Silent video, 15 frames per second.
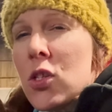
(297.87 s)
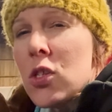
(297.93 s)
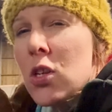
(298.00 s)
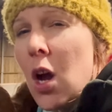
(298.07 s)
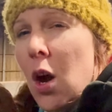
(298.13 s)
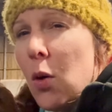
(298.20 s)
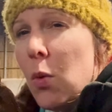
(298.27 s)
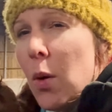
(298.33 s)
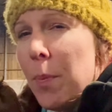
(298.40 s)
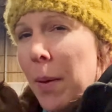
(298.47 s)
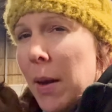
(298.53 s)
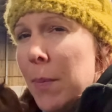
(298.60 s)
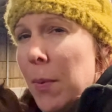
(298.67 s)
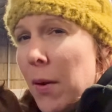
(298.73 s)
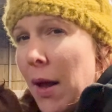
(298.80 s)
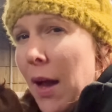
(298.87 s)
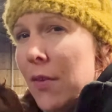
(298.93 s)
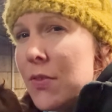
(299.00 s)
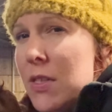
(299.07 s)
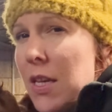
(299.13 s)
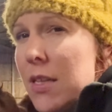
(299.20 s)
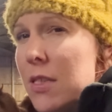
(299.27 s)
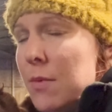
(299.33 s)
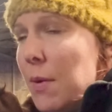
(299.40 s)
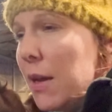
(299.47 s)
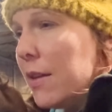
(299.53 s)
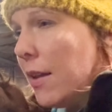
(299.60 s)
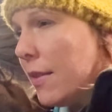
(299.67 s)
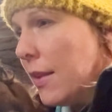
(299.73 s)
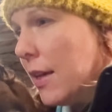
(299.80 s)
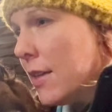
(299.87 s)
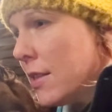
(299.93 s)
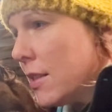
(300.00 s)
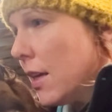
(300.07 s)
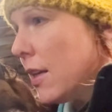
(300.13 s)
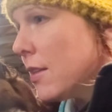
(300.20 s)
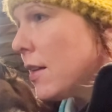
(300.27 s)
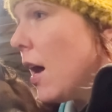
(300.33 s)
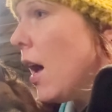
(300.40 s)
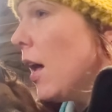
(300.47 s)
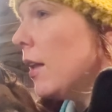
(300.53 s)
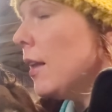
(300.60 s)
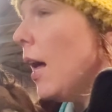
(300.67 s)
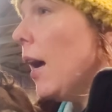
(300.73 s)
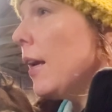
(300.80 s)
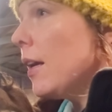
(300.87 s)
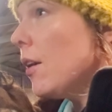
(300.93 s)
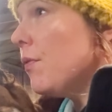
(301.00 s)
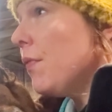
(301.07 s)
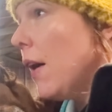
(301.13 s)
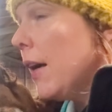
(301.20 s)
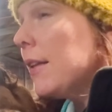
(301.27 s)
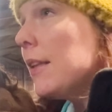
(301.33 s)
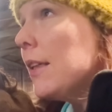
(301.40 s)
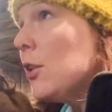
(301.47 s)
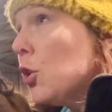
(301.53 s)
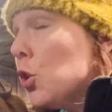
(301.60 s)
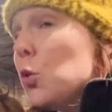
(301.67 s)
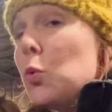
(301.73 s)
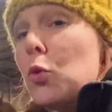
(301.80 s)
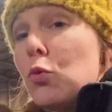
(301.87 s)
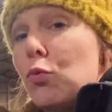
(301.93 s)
So people have said to me that these things are like finely tuned